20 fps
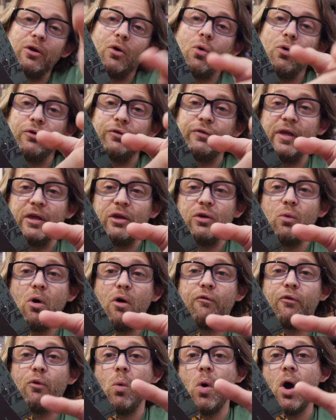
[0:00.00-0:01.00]
and of course, thank you
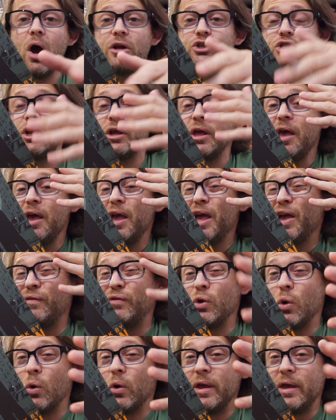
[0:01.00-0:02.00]
all for watching. If
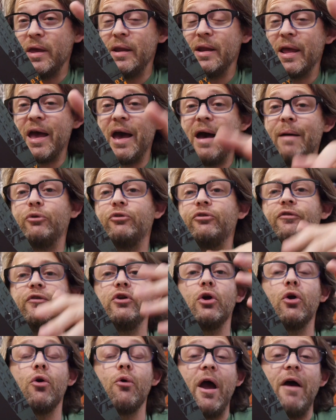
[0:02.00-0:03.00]
you're into comics, if you're
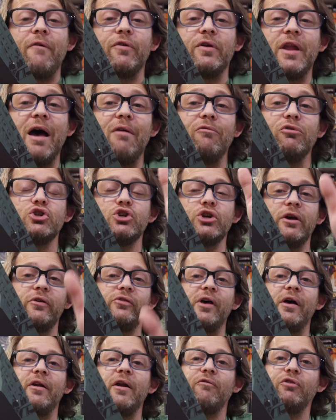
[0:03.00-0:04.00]
into graphic novels, check
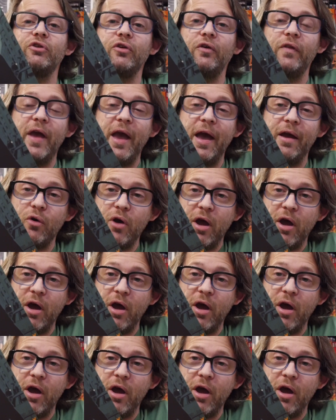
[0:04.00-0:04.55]
us out every single day at